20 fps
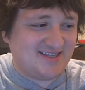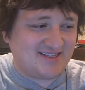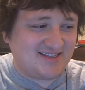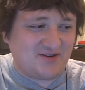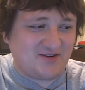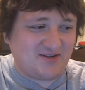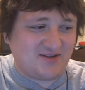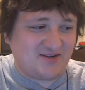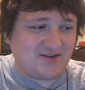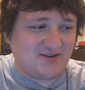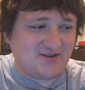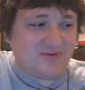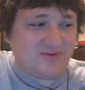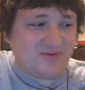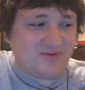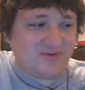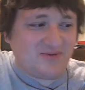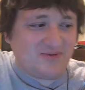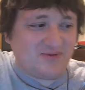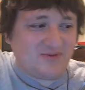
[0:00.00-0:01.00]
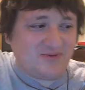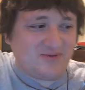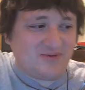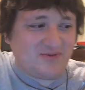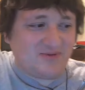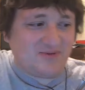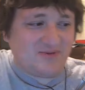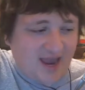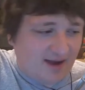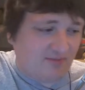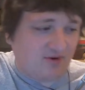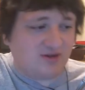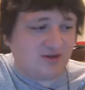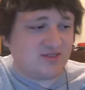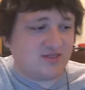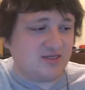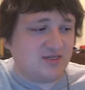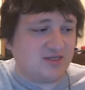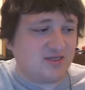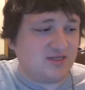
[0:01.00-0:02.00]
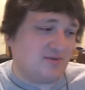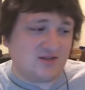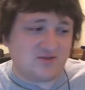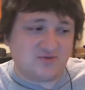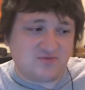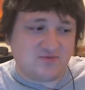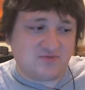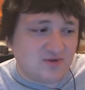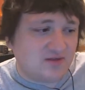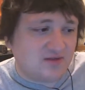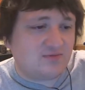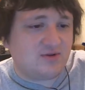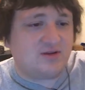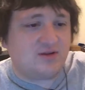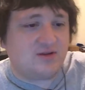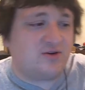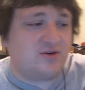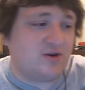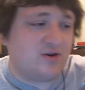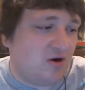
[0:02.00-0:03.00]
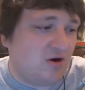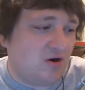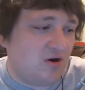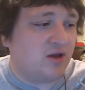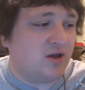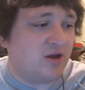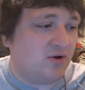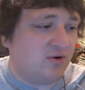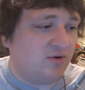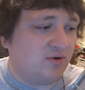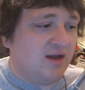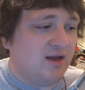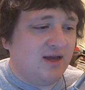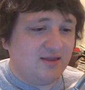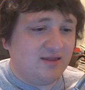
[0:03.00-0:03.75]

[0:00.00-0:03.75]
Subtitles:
like really really good at cameras and something that's really really good at audio.